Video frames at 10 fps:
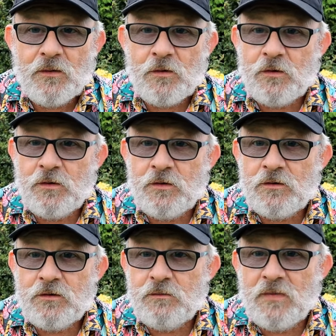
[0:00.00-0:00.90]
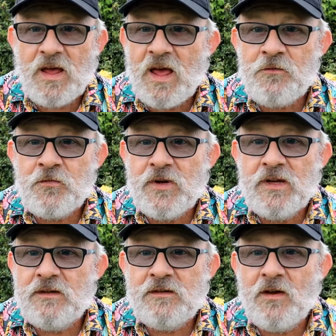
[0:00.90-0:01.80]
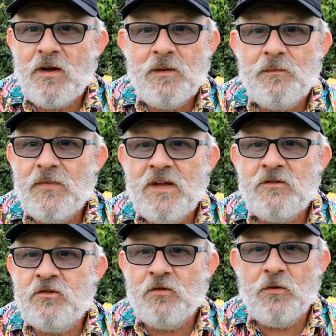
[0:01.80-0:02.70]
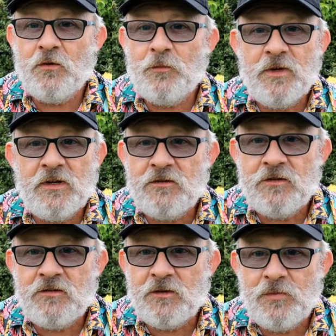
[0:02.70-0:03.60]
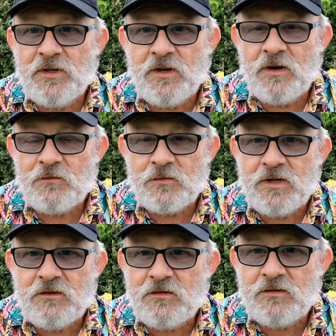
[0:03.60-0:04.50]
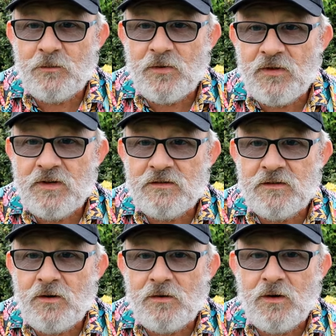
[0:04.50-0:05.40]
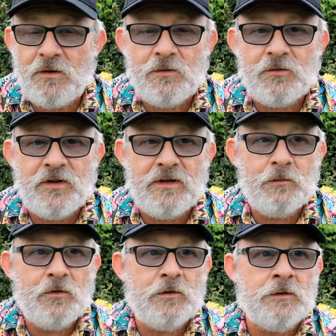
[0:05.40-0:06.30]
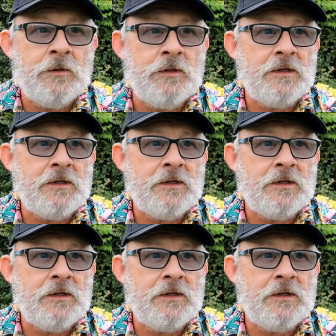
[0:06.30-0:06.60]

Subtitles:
or every time is short because you simply can't reach some of these long holes anymore.